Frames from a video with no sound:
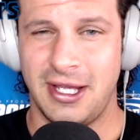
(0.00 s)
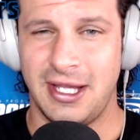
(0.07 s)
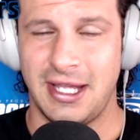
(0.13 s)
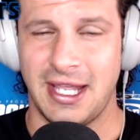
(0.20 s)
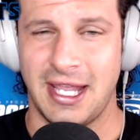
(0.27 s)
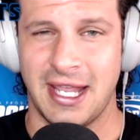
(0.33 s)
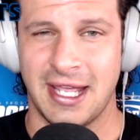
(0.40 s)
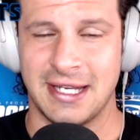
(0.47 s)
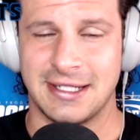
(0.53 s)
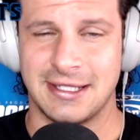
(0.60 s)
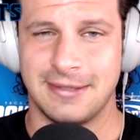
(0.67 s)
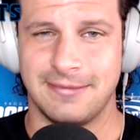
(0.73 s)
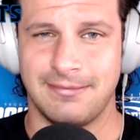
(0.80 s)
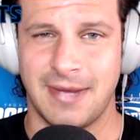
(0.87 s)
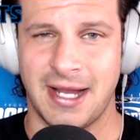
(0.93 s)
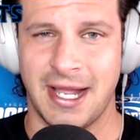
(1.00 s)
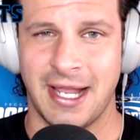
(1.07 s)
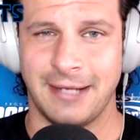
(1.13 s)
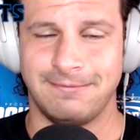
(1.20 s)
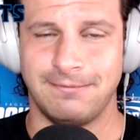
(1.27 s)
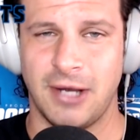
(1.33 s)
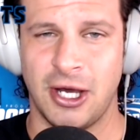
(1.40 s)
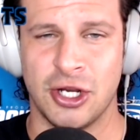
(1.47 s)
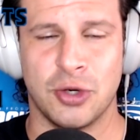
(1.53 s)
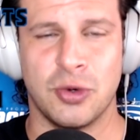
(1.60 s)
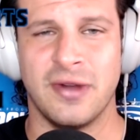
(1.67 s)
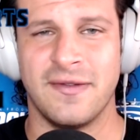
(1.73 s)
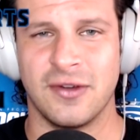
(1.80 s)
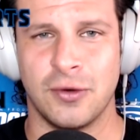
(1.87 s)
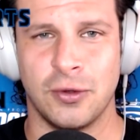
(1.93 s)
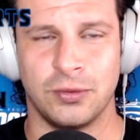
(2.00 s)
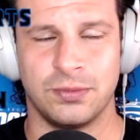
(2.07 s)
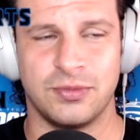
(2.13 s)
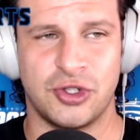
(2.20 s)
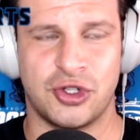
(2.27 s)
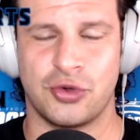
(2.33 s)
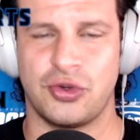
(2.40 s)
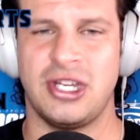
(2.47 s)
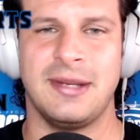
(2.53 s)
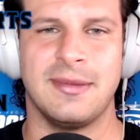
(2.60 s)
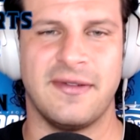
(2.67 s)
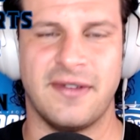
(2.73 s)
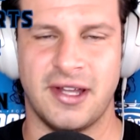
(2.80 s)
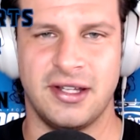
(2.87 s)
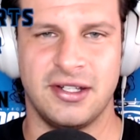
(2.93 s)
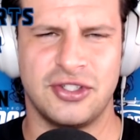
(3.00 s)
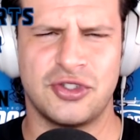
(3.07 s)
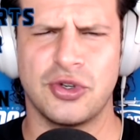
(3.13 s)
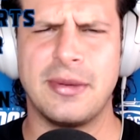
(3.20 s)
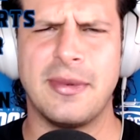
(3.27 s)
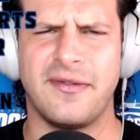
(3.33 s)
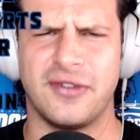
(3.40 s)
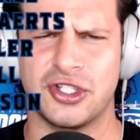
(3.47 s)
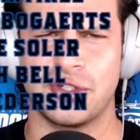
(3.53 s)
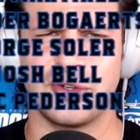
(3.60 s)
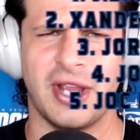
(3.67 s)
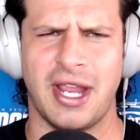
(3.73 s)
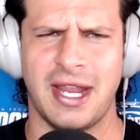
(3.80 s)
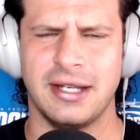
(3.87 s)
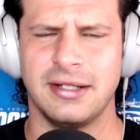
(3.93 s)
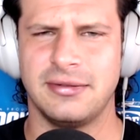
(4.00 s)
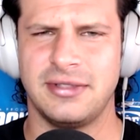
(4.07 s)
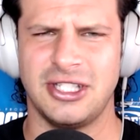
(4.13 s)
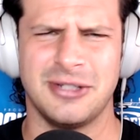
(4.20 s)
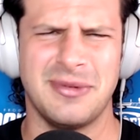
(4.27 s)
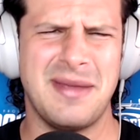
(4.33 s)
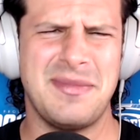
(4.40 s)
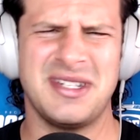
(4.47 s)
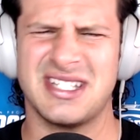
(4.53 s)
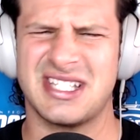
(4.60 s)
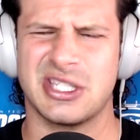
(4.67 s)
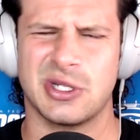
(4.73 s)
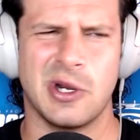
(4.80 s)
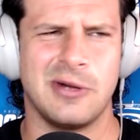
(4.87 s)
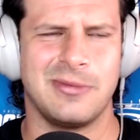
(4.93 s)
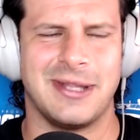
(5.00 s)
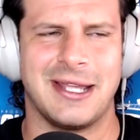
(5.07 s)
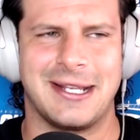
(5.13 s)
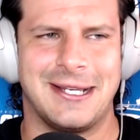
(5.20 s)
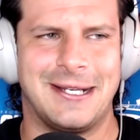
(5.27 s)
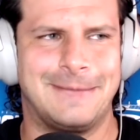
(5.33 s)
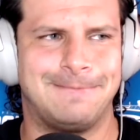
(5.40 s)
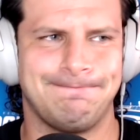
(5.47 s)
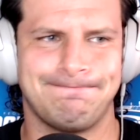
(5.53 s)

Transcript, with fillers: and my unequivocal dream of a dream of a trade. You know, maybe just throw him like a